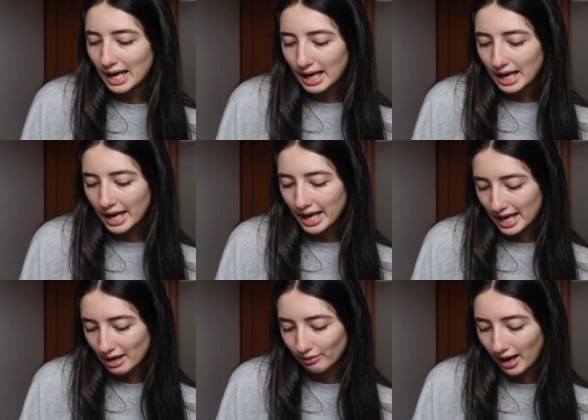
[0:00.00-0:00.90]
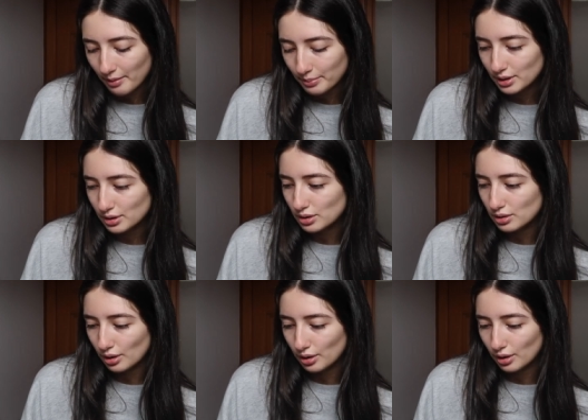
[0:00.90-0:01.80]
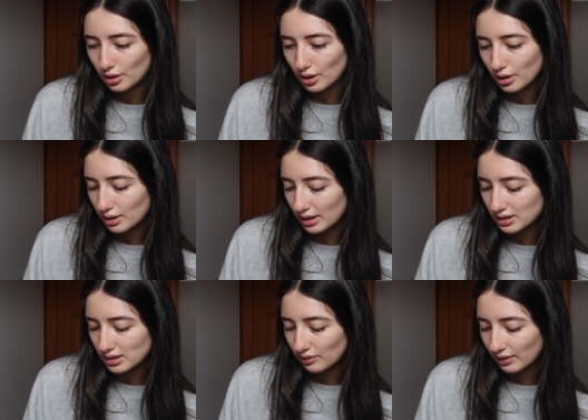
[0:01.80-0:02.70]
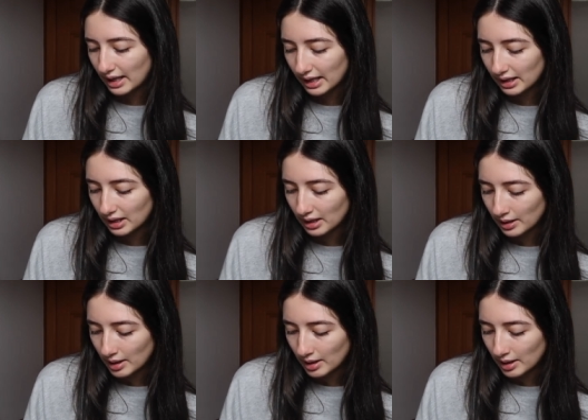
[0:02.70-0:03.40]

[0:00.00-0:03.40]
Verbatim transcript: a hair wrap. So this is for like